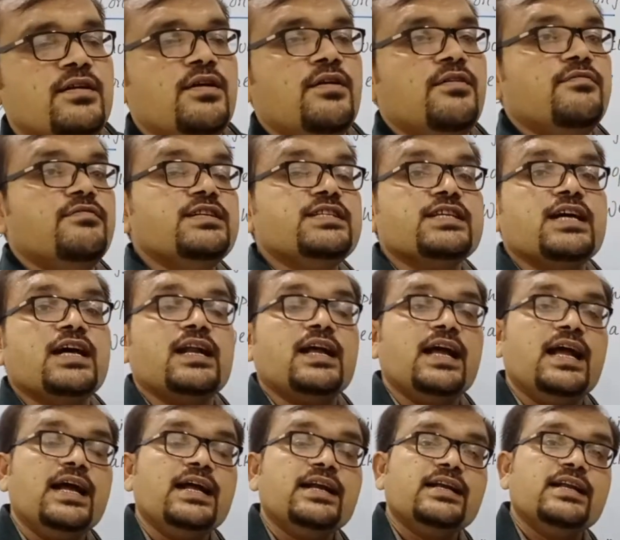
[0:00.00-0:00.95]
which are
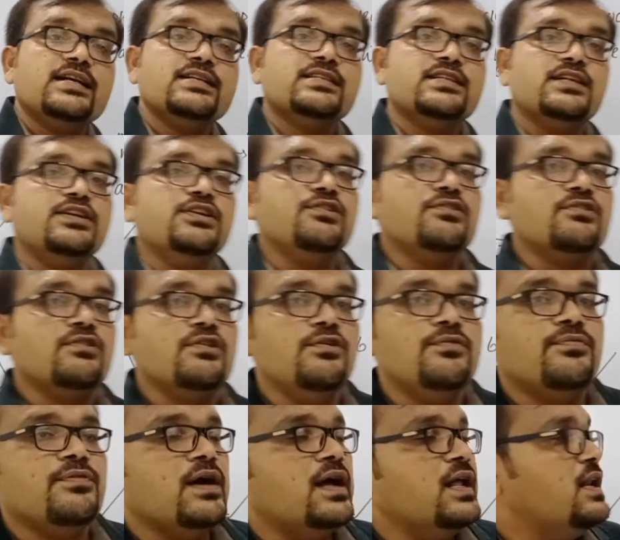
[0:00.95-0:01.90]
act as a
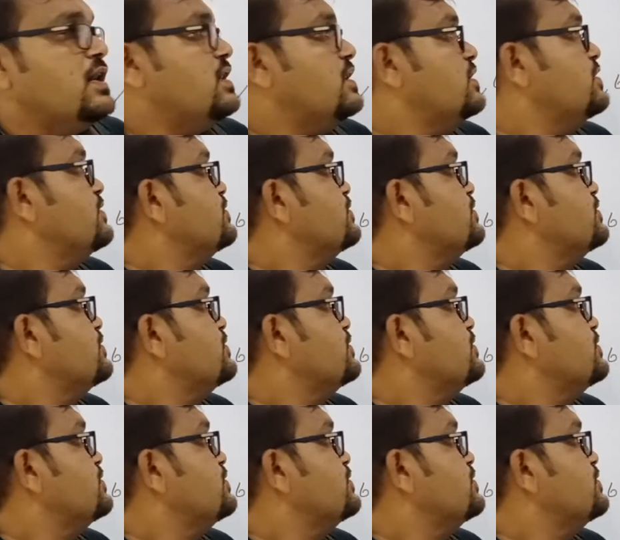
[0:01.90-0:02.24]
nucleophile